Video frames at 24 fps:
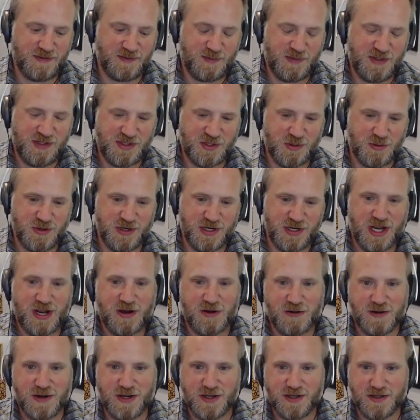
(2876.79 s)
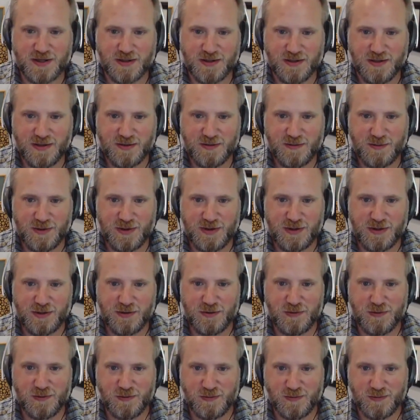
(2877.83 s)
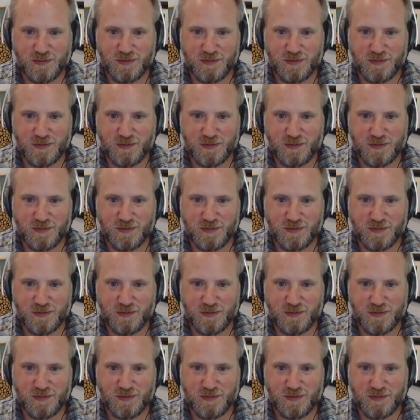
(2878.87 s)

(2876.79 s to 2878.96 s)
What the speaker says: deserted area with no